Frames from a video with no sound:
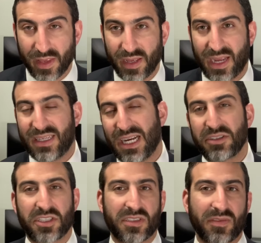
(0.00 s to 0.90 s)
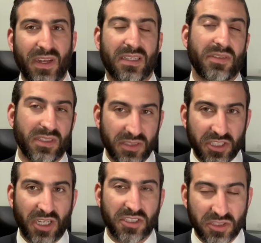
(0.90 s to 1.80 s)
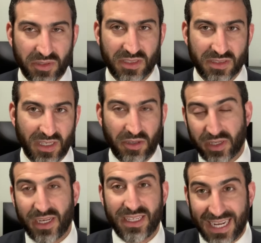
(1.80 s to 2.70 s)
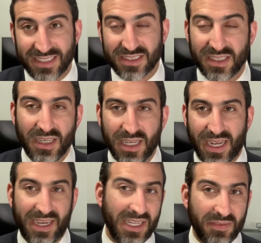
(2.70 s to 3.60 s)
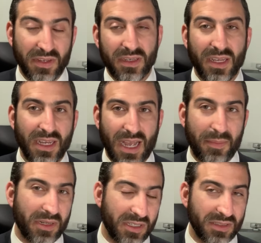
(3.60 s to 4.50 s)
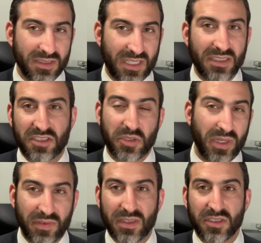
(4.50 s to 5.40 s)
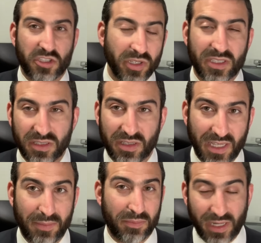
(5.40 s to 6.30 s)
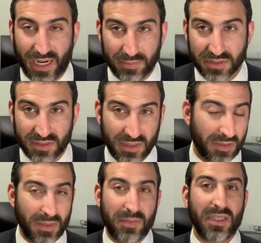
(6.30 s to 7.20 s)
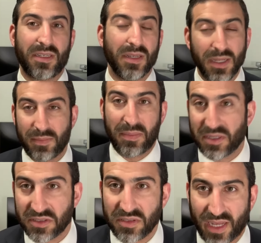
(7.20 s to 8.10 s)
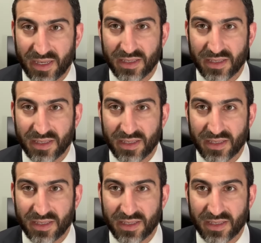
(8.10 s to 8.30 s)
And now it's just the fact of whether the judge is going to say, okay, yes, and even I'm going to sentence you even stricter than that, perhaps. Maybe he'll do that.